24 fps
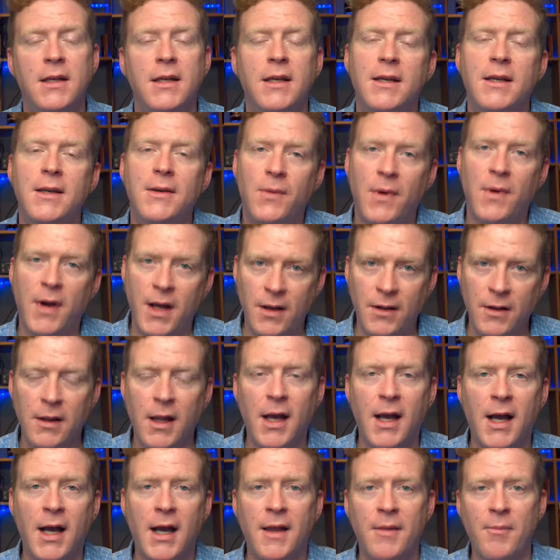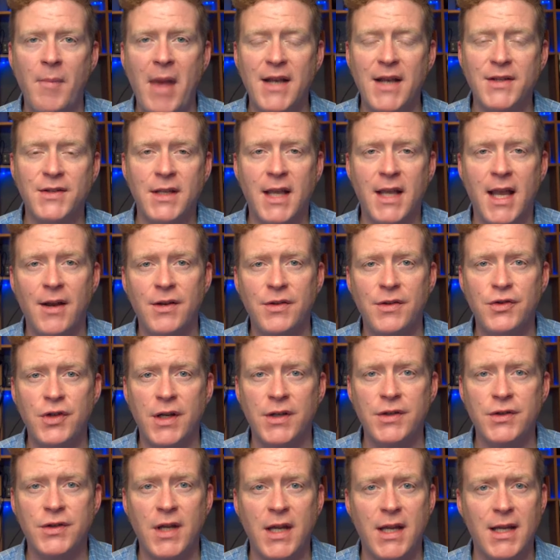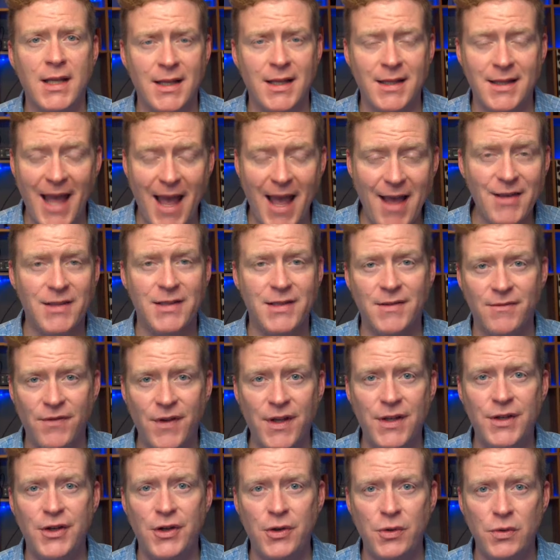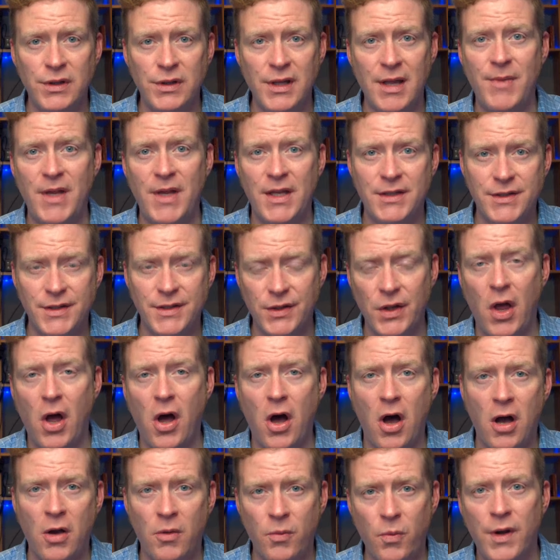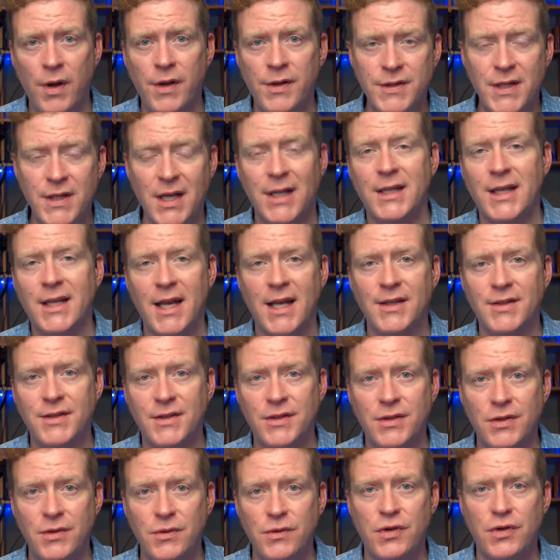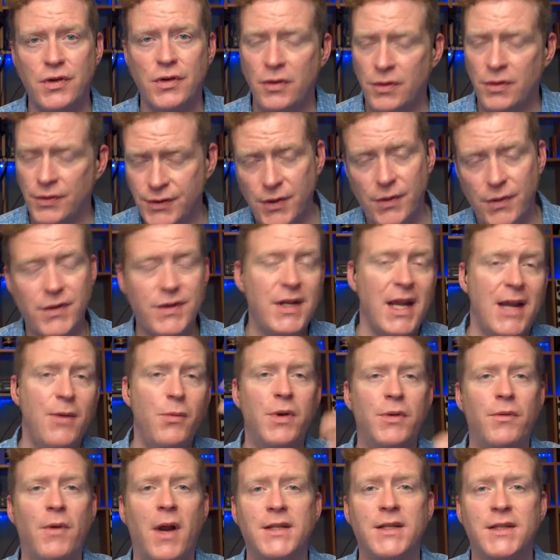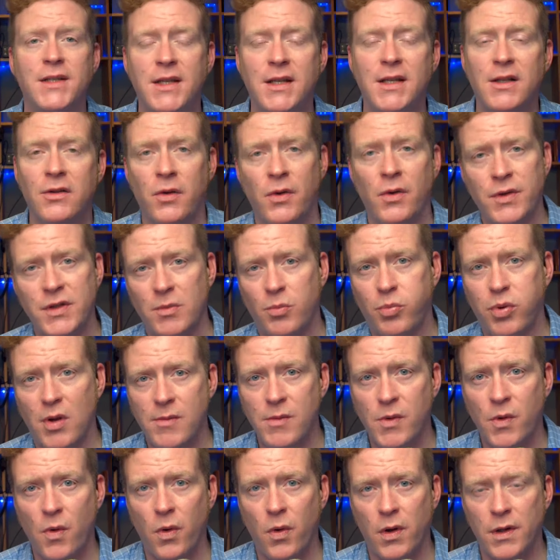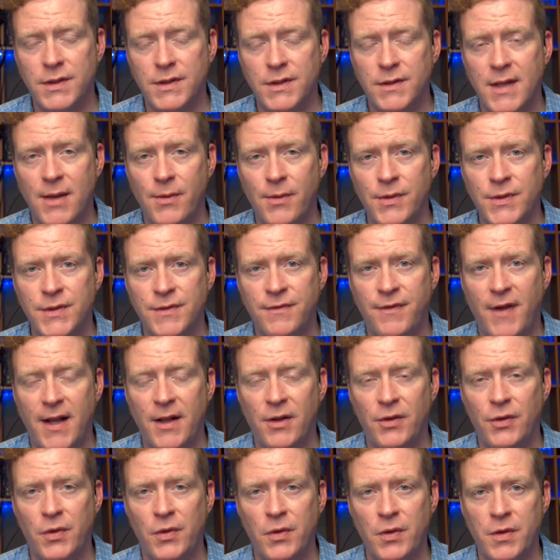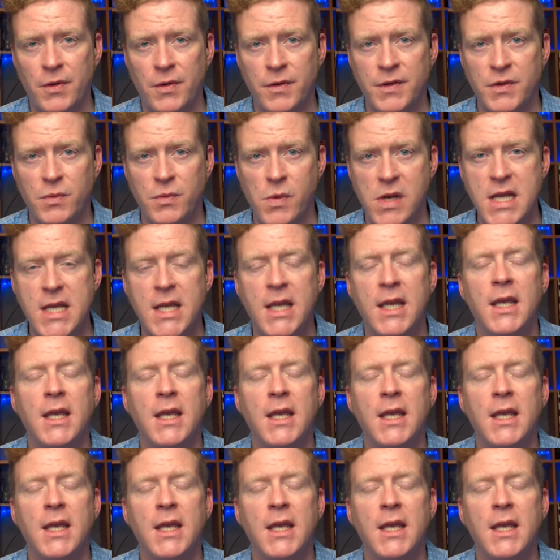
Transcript: Well, the Madison County judge saying that that venue limits law was unconstitutional. So the state went right to the Illinois Supreme Court, and that was filed earlier this week.